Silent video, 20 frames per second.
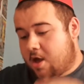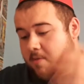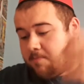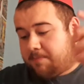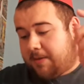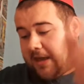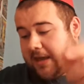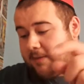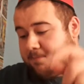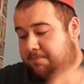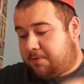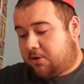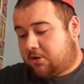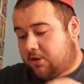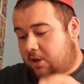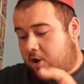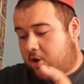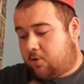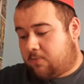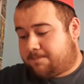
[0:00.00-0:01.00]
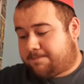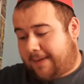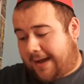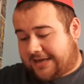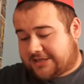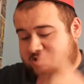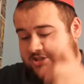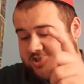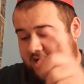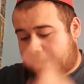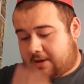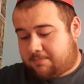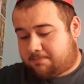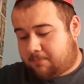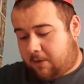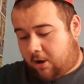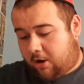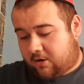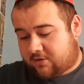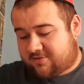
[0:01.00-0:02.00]
People who bashed and
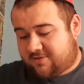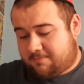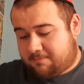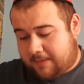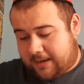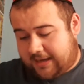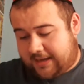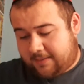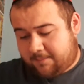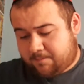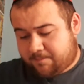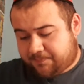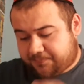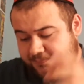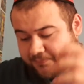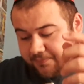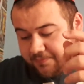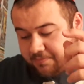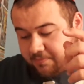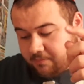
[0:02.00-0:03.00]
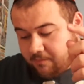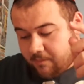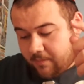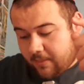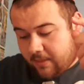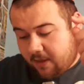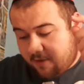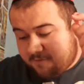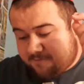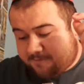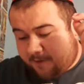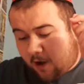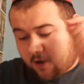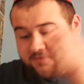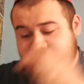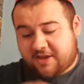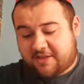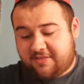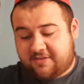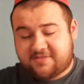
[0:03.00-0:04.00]
mocked me
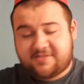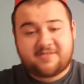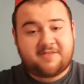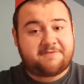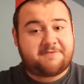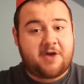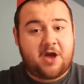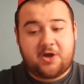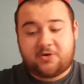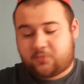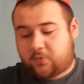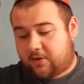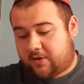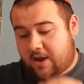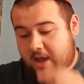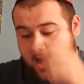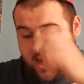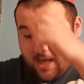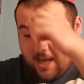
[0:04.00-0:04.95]
so this is the third one.